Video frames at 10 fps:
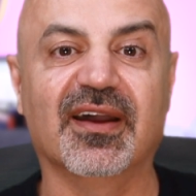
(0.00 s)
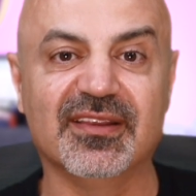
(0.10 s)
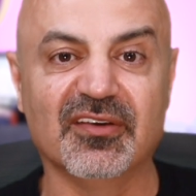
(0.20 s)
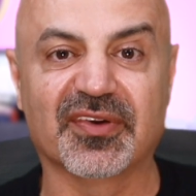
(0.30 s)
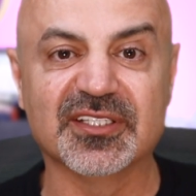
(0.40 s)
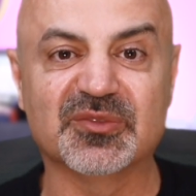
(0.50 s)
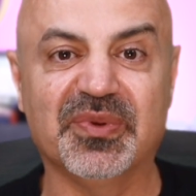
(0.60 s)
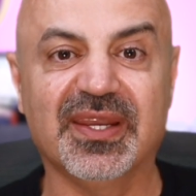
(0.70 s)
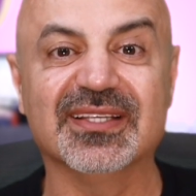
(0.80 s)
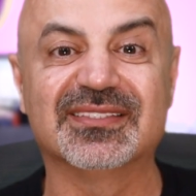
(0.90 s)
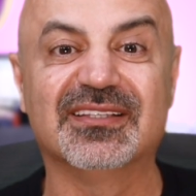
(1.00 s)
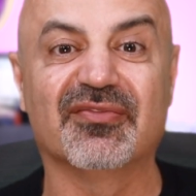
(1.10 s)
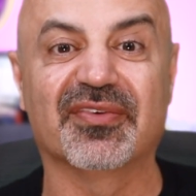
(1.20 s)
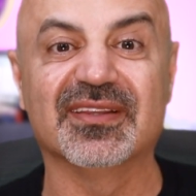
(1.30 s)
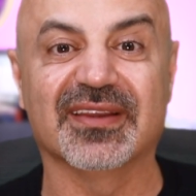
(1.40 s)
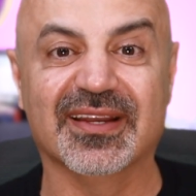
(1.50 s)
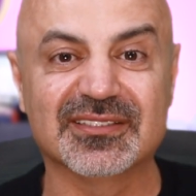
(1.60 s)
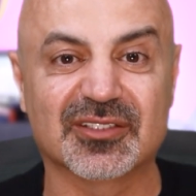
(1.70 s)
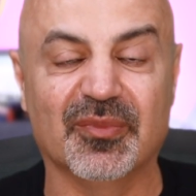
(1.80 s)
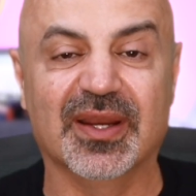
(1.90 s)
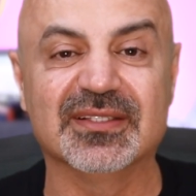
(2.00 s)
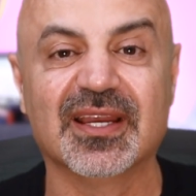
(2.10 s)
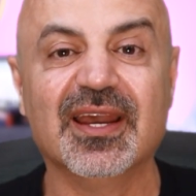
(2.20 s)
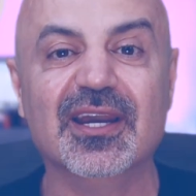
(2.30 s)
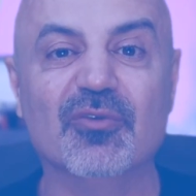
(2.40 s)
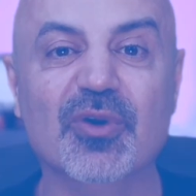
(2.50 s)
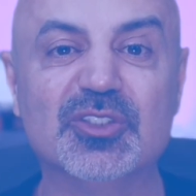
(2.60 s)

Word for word: uh, different speeds, different instruments, we